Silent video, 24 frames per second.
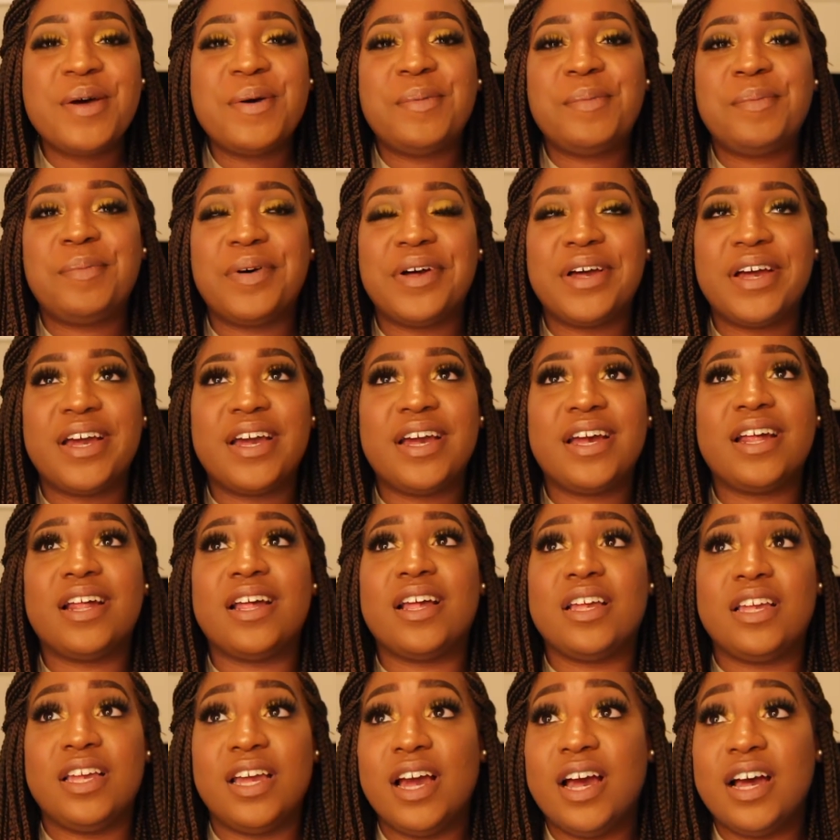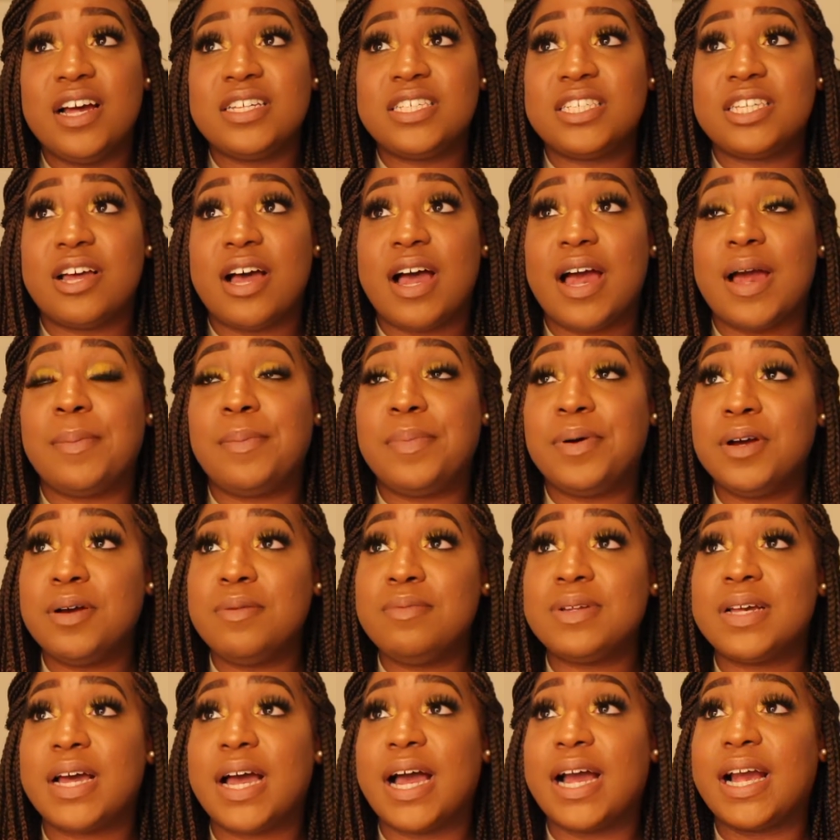But yeah, so I
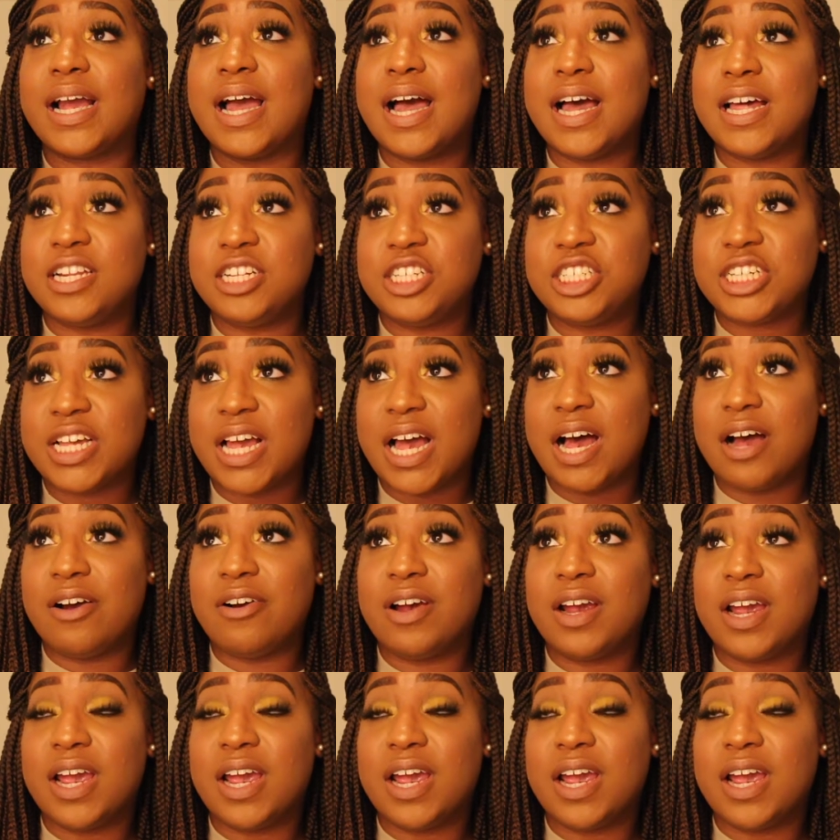pooped, I got in the shower,